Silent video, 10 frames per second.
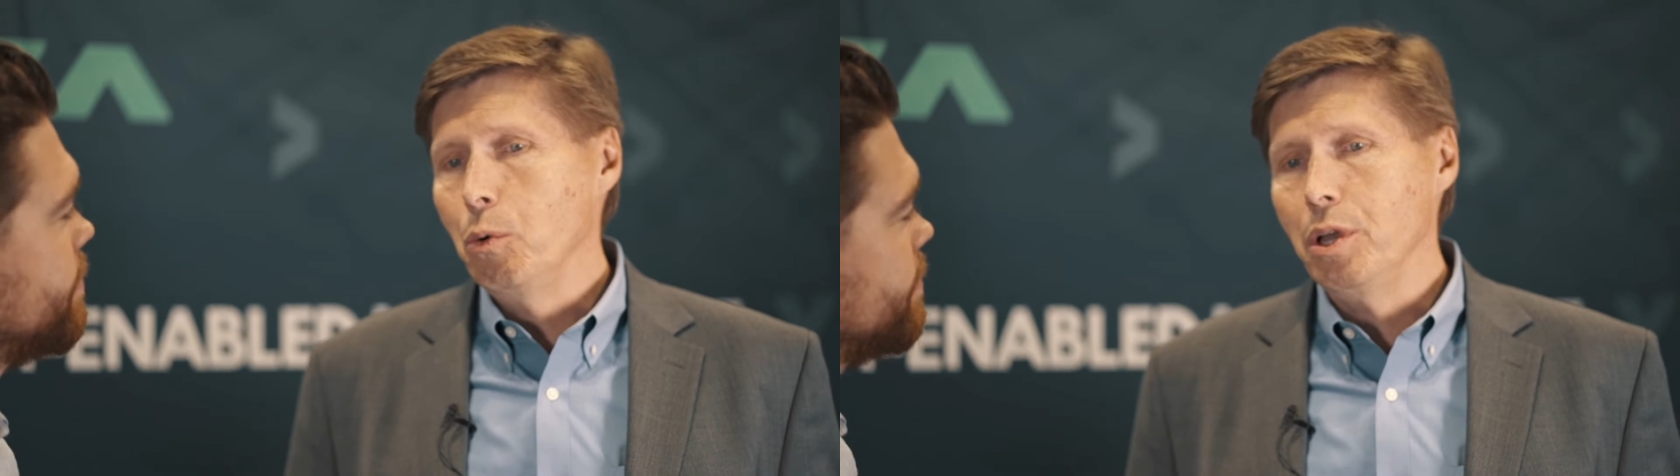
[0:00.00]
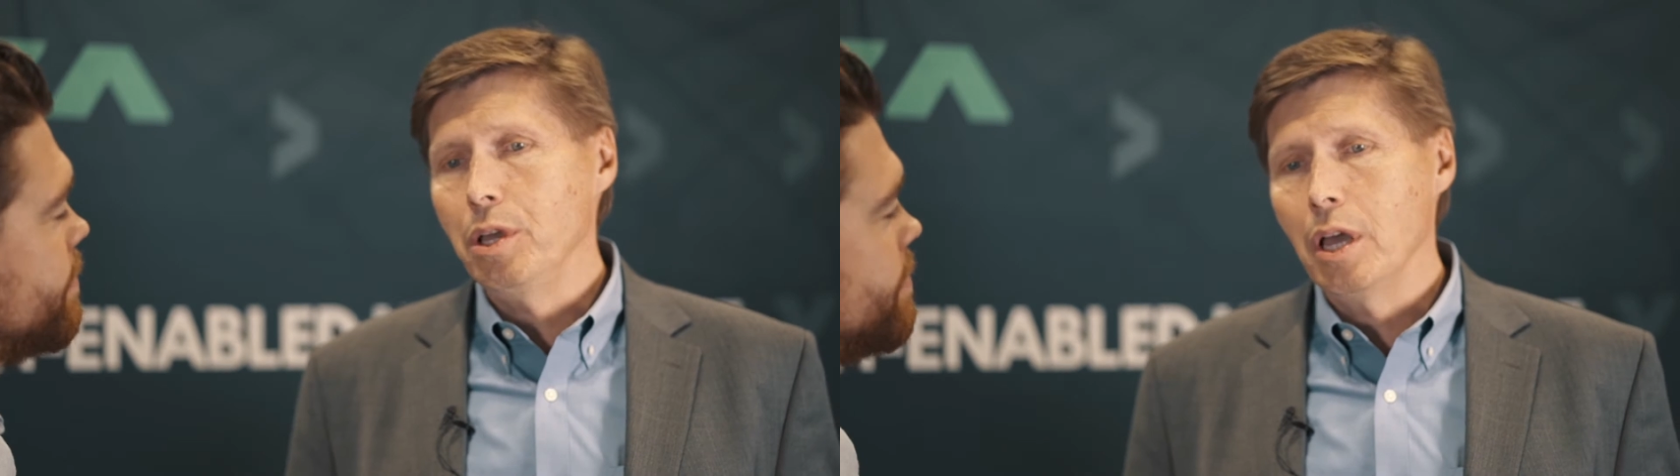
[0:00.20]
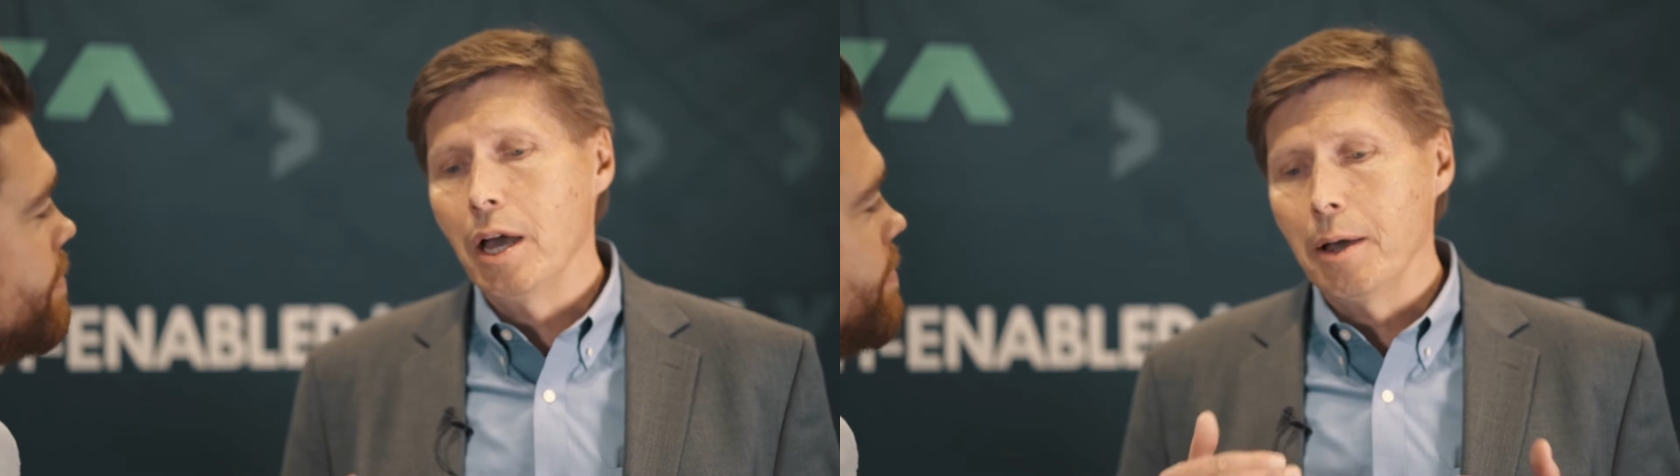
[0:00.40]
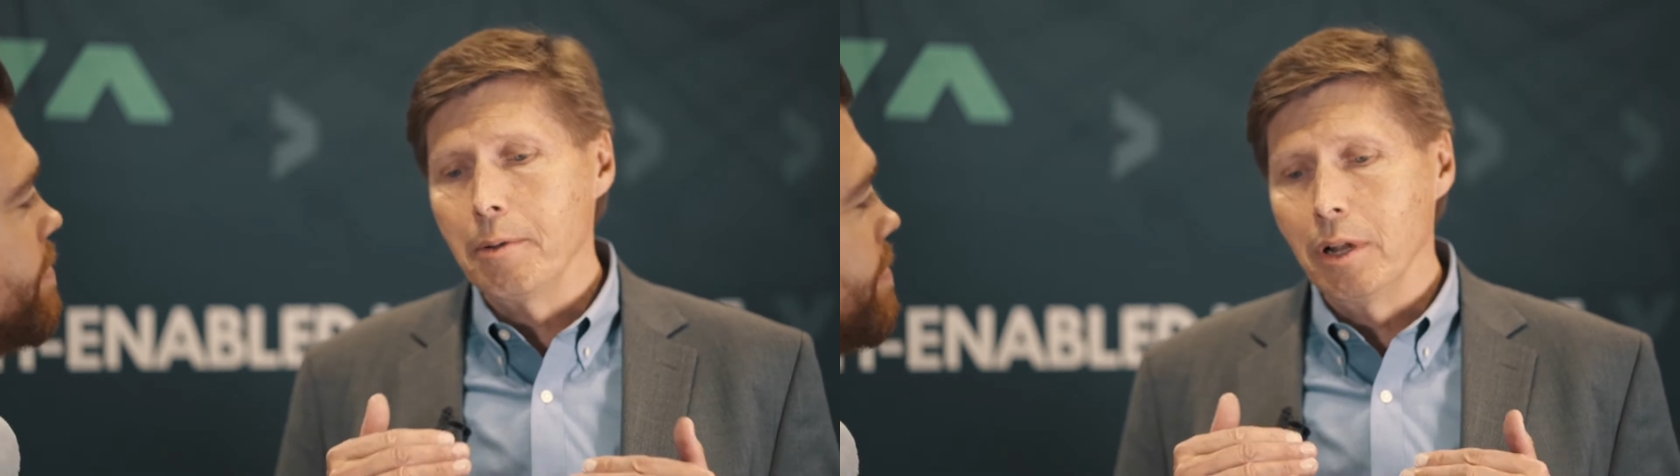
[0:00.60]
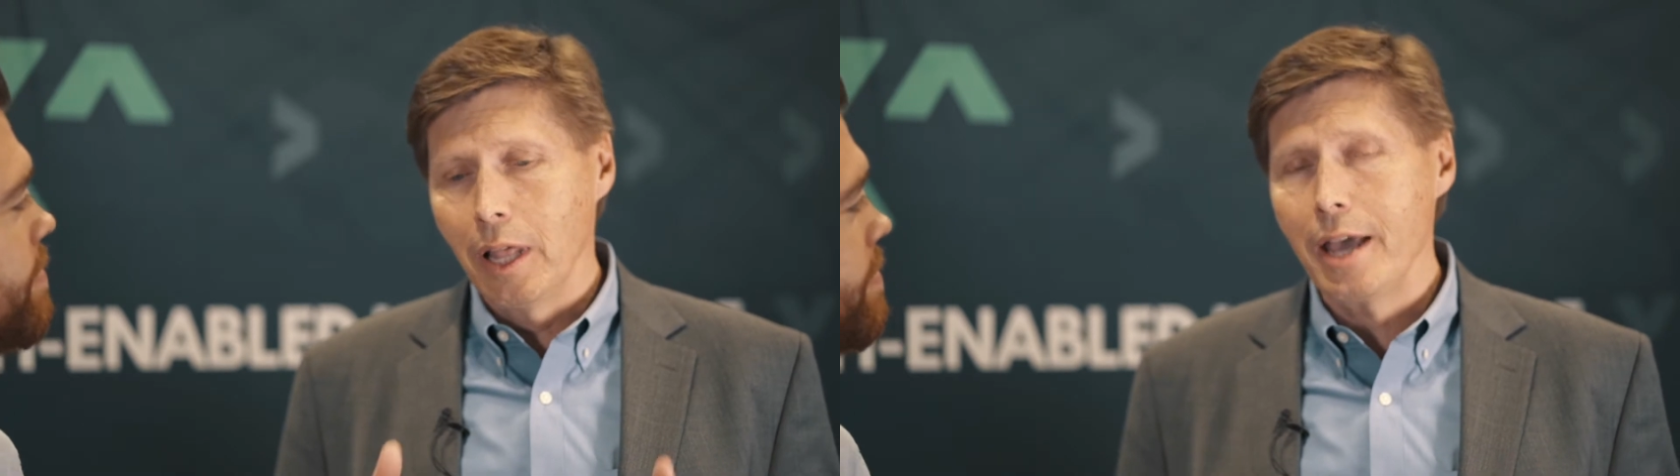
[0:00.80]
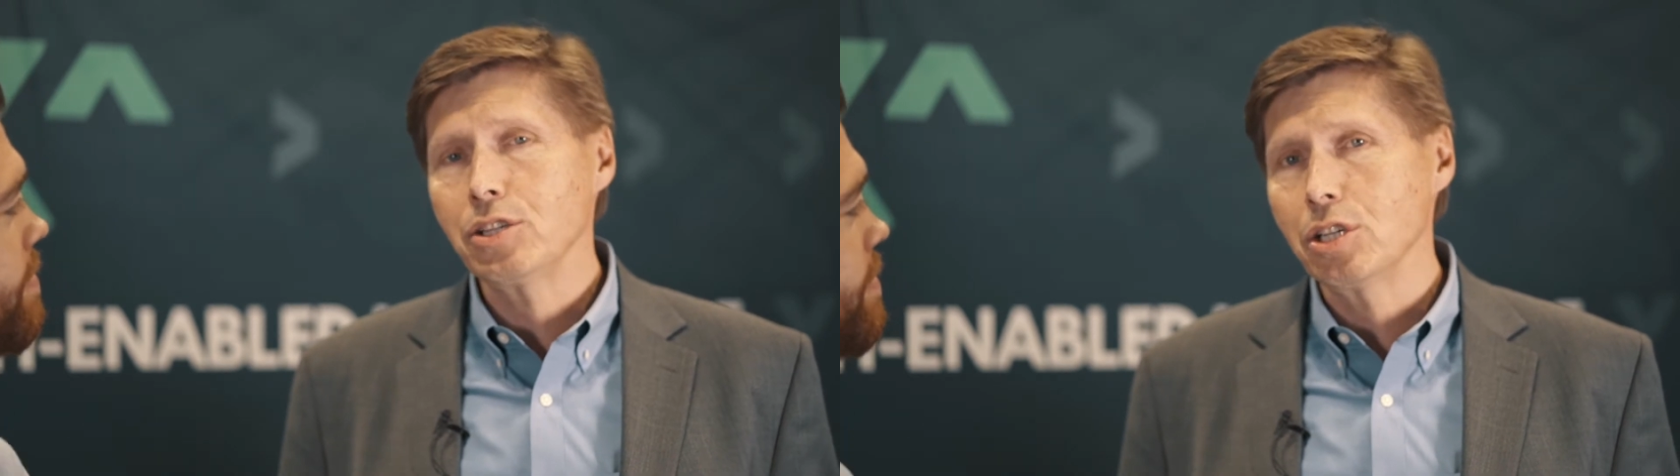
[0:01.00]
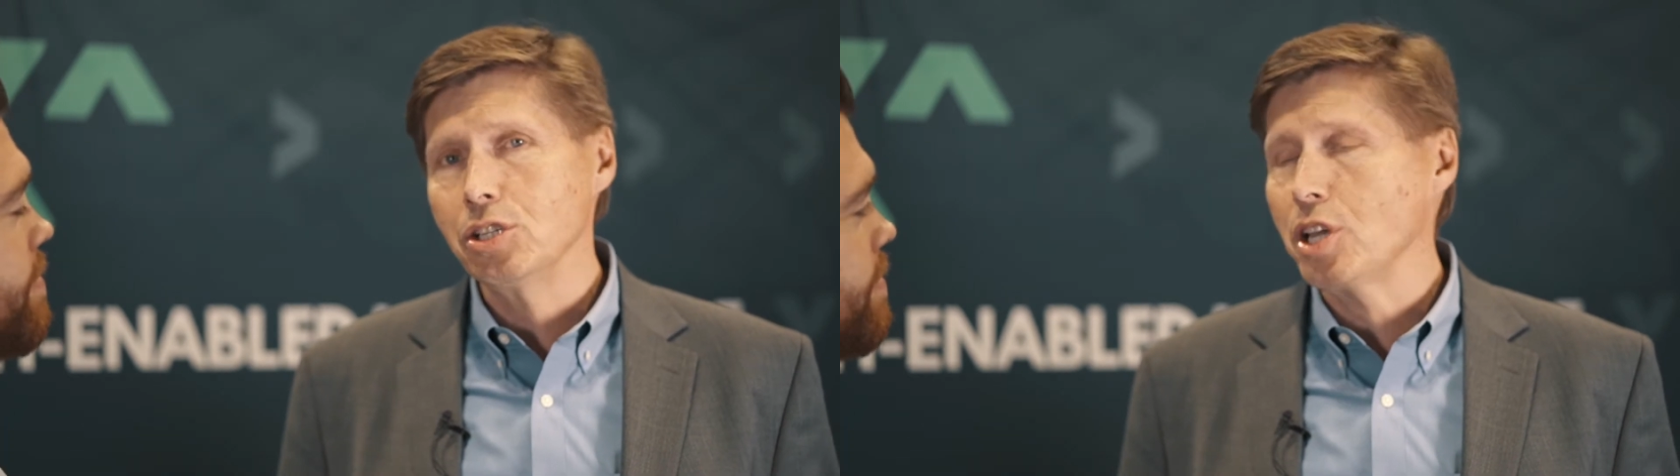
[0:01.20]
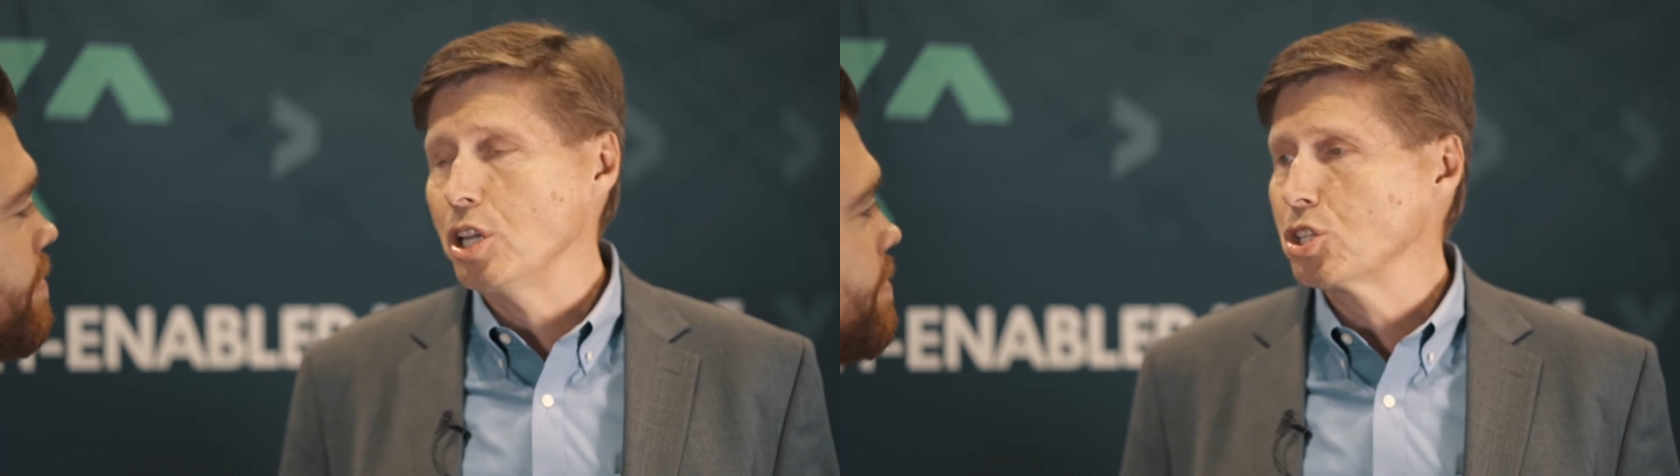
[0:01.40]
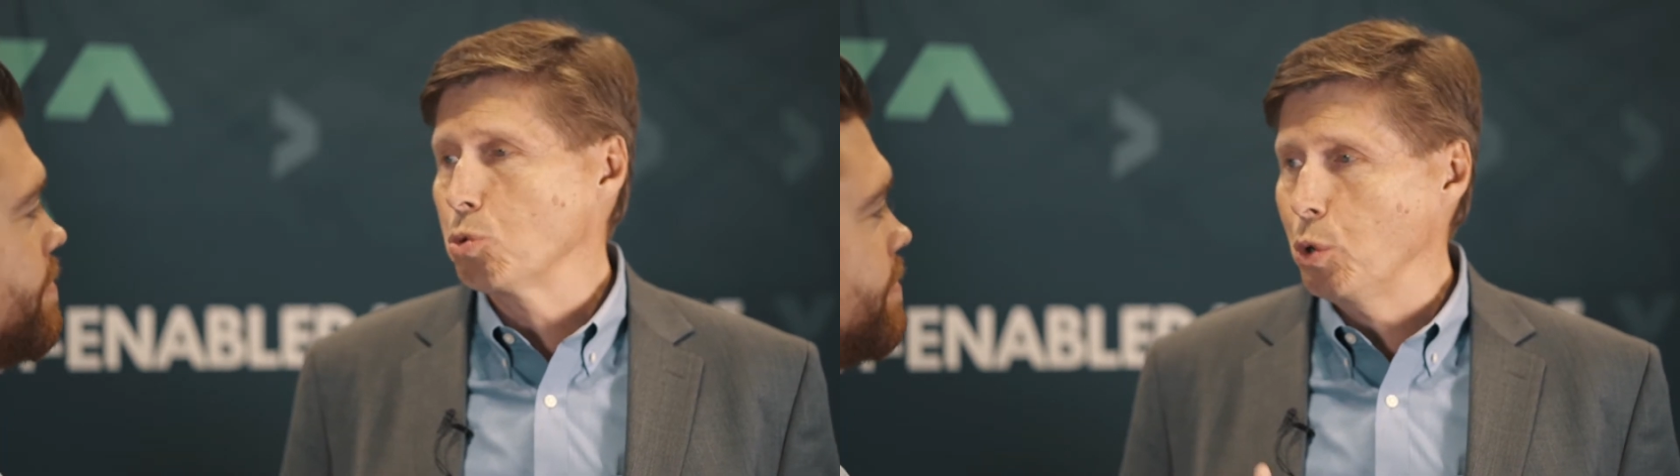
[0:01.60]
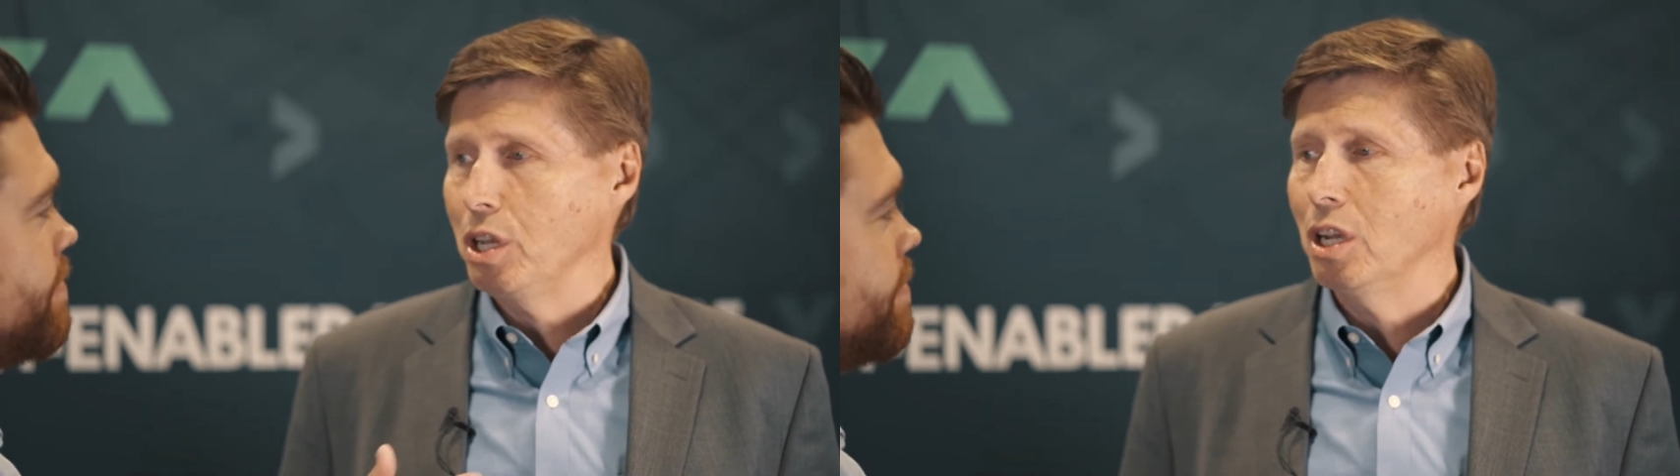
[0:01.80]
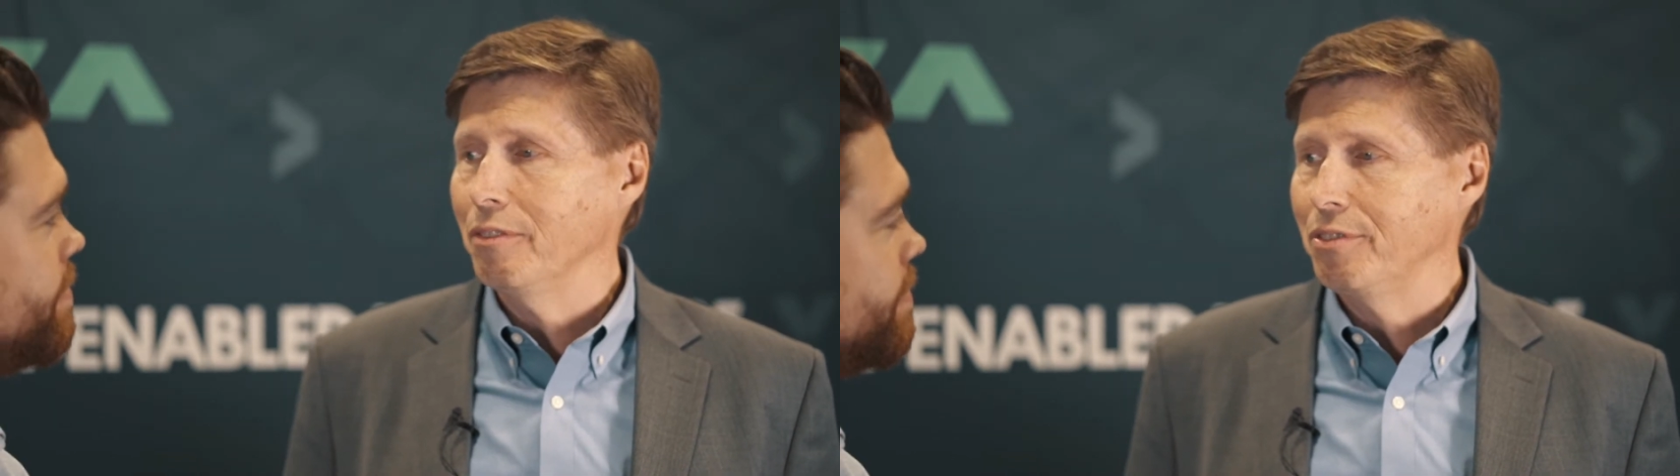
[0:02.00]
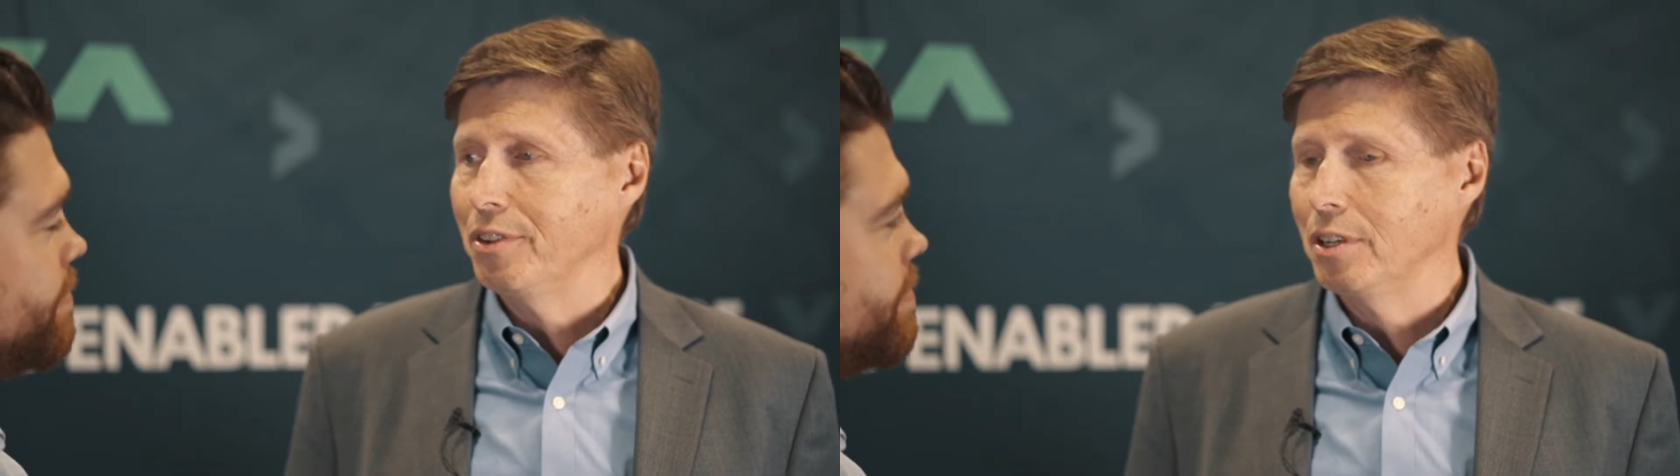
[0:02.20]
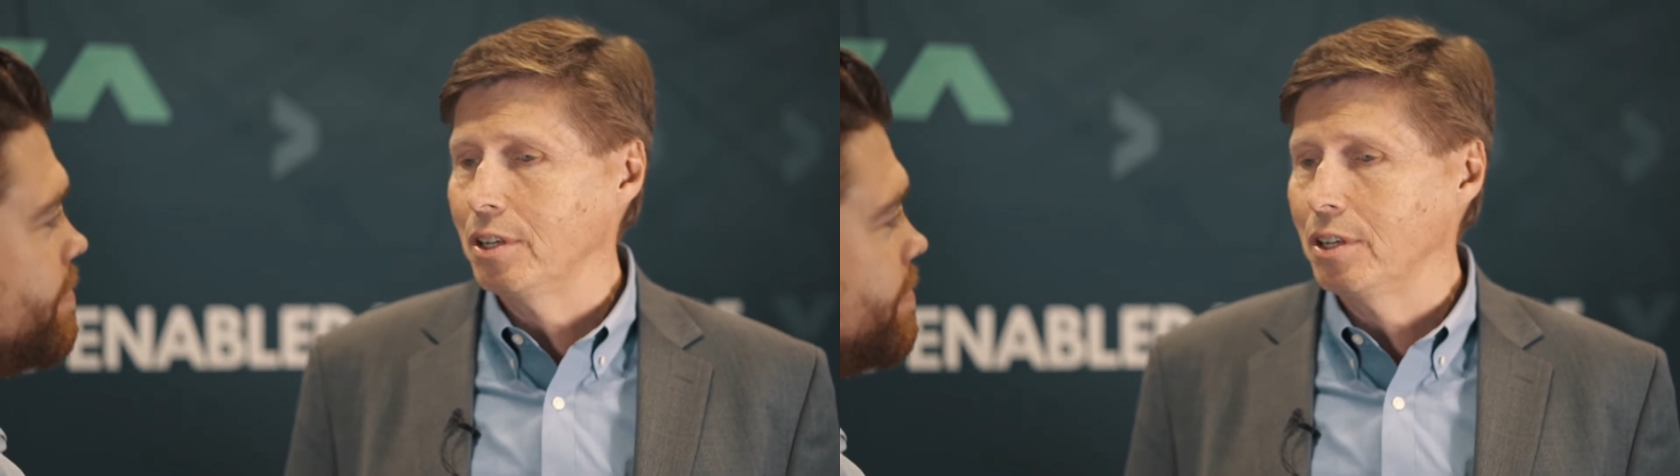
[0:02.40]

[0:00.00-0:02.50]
we licensed a suite of